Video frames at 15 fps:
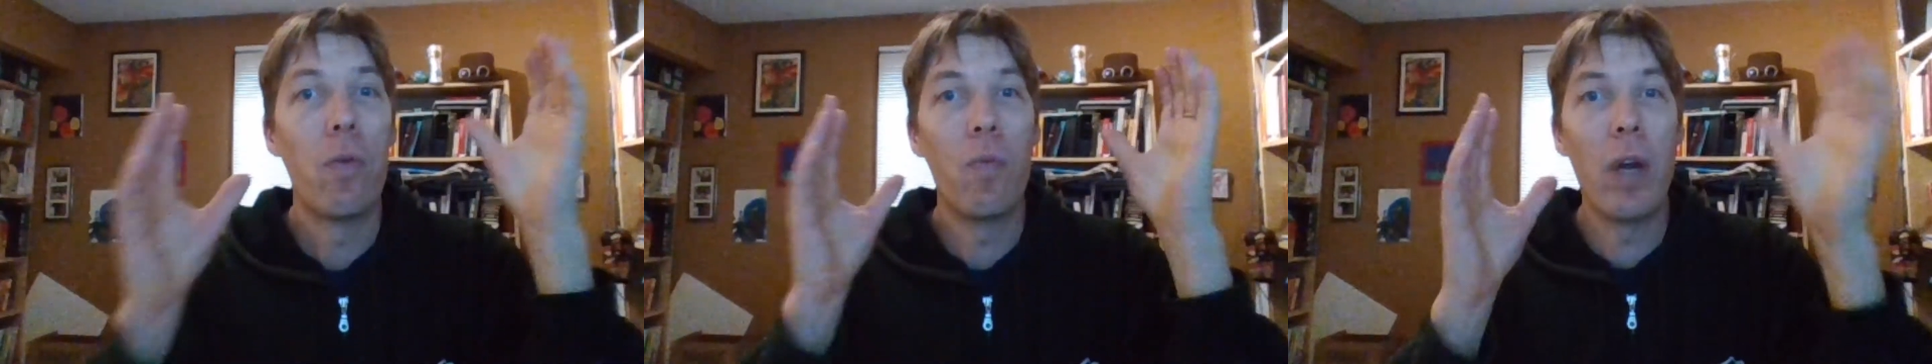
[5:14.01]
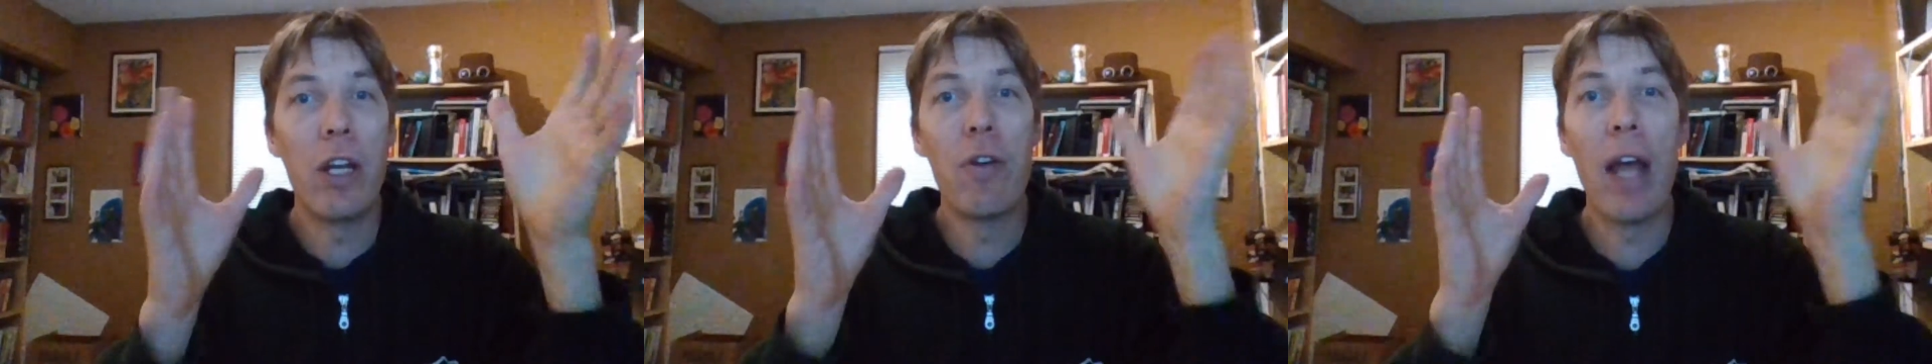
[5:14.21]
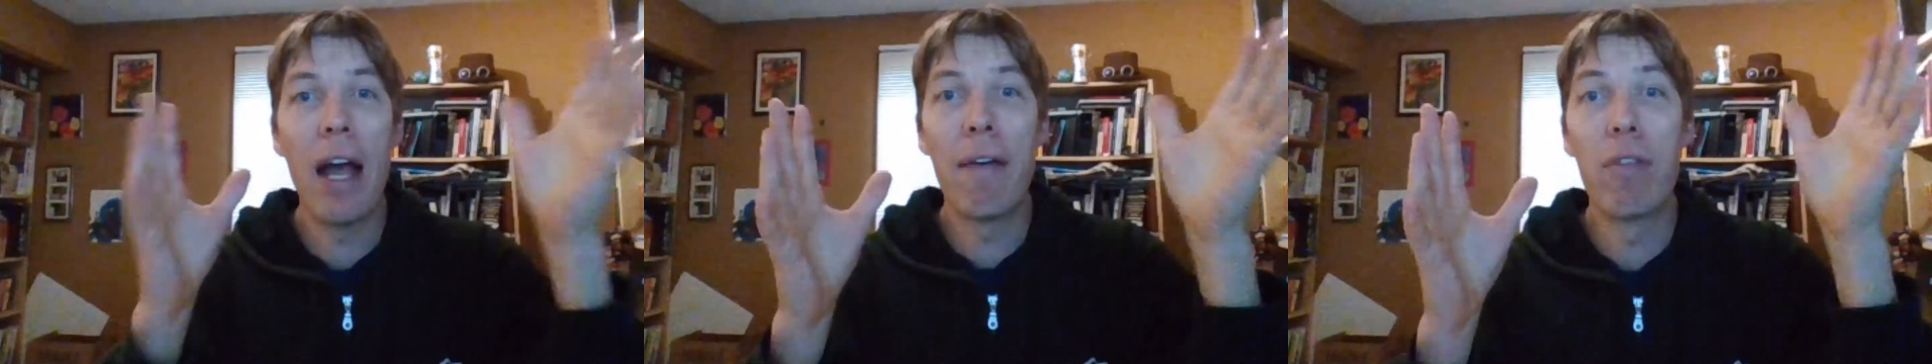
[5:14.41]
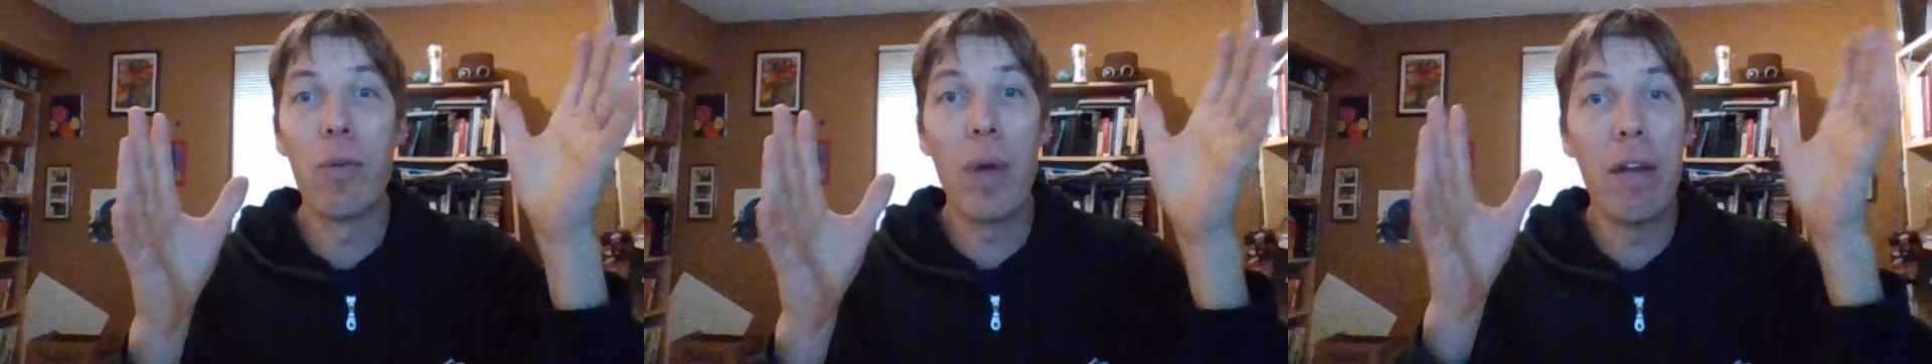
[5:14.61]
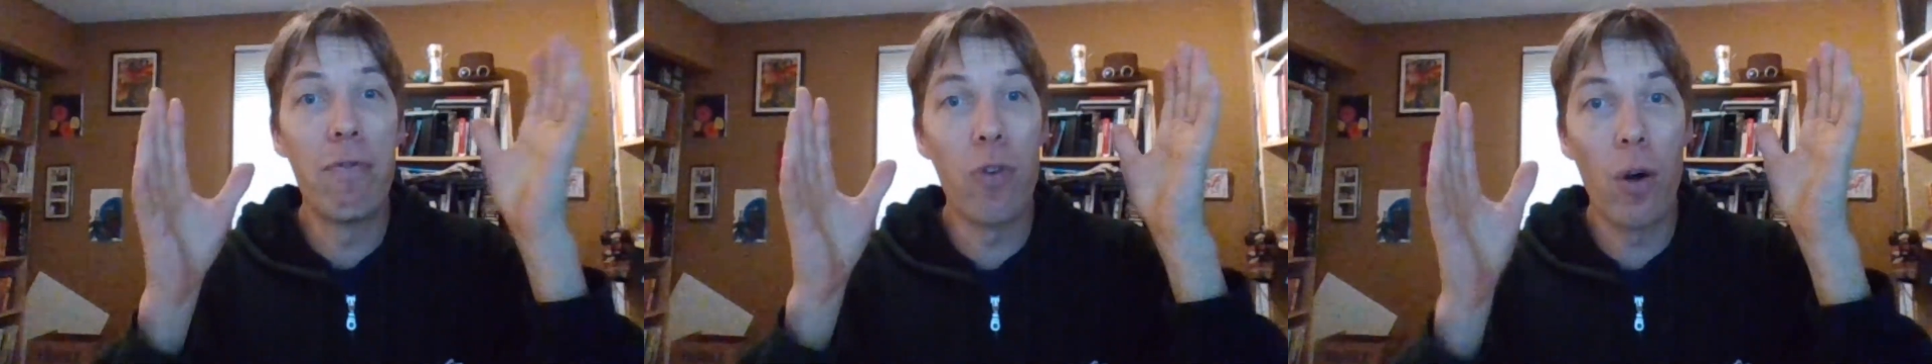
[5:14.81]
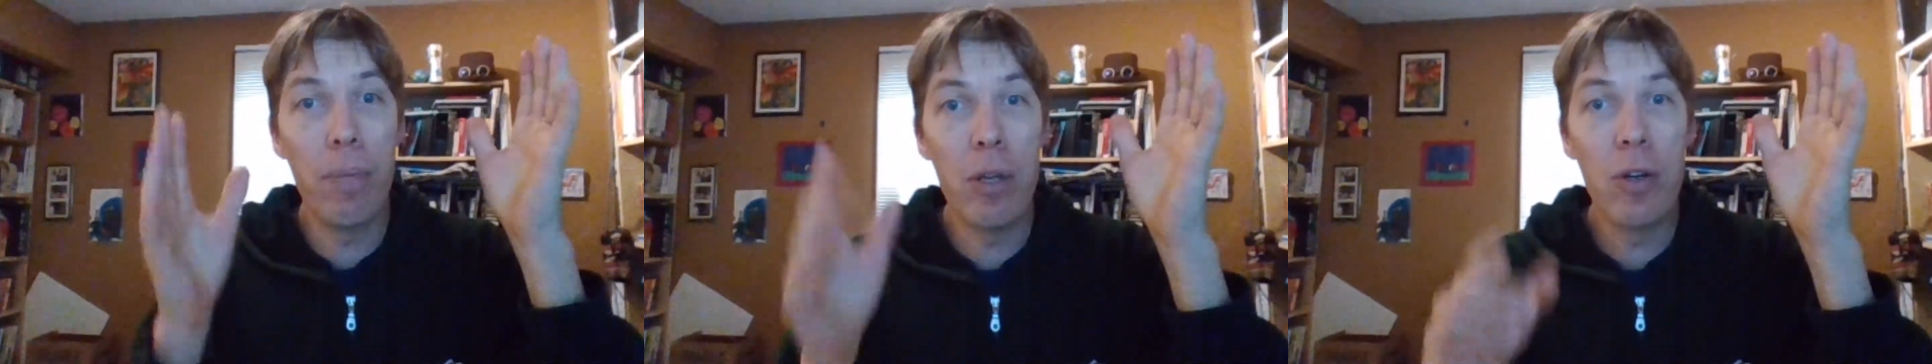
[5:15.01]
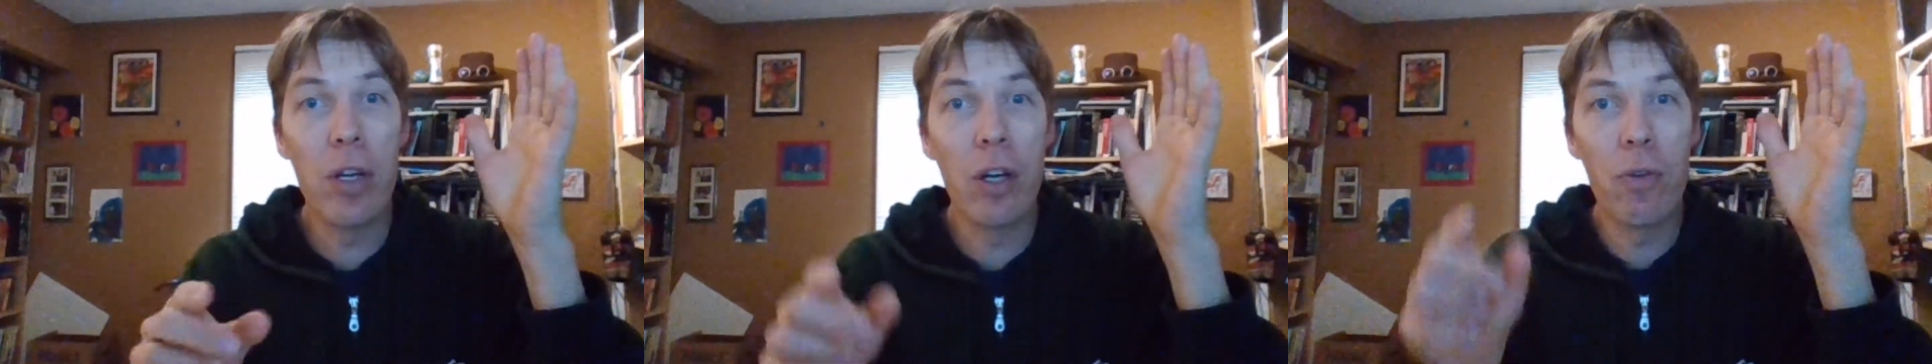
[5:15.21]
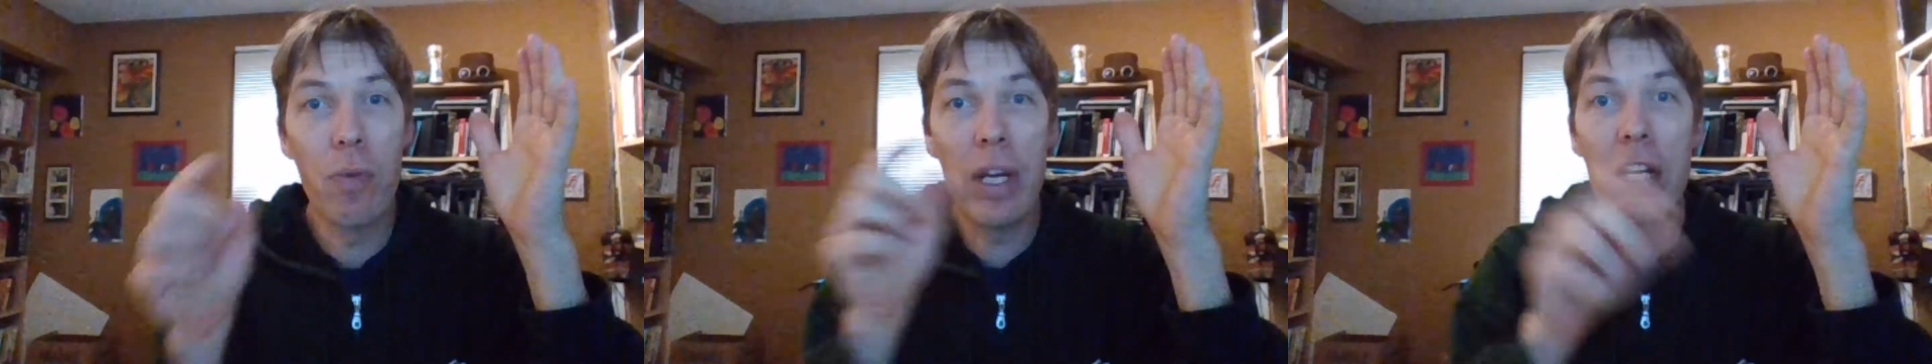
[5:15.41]
When you have the waveform, you
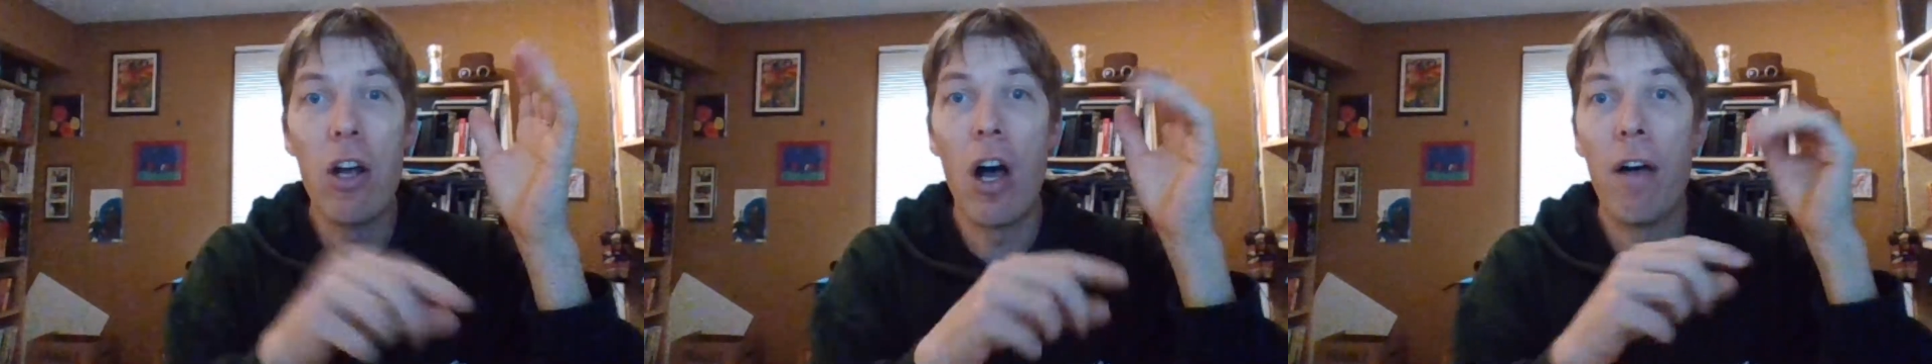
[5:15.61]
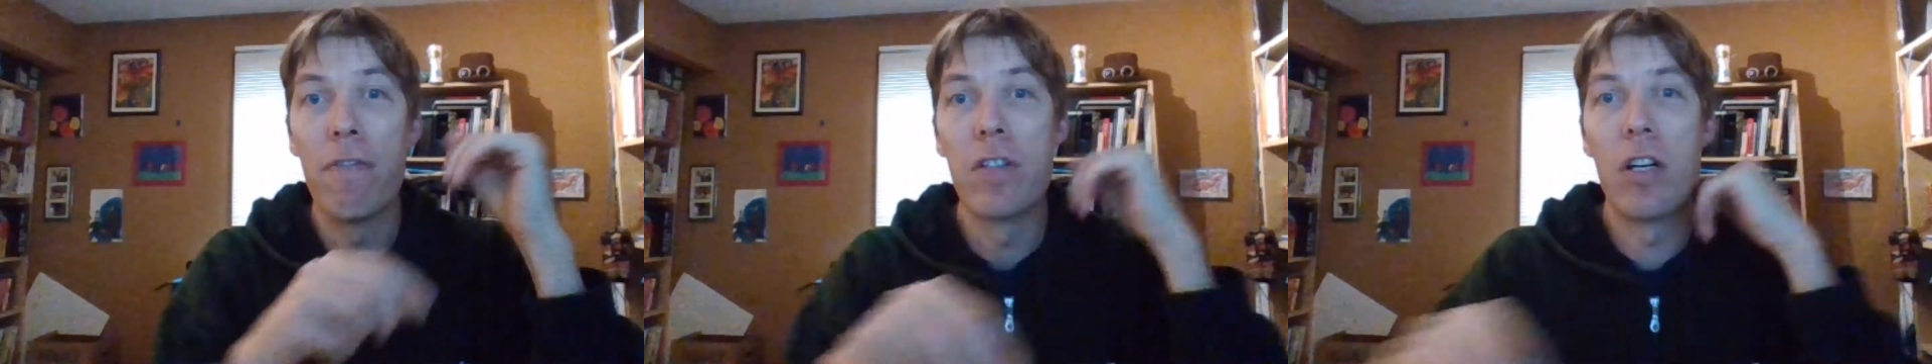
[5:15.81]
can read off